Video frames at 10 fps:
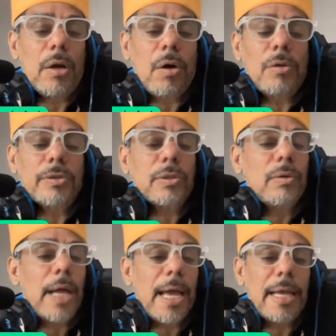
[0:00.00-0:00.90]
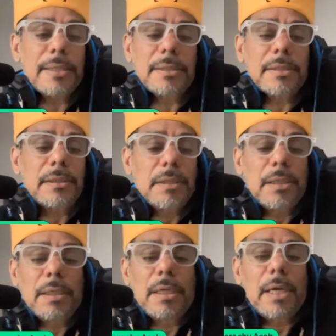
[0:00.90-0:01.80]
also has
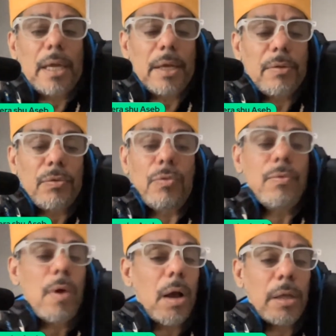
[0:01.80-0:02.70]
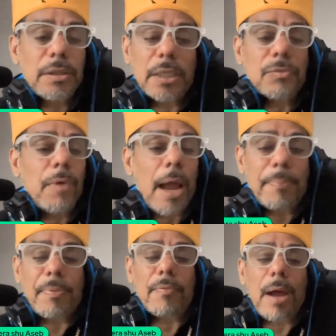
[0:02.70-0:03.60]
neurons that's
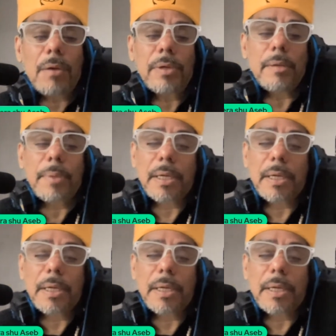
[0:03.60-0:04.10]
wrapped around it,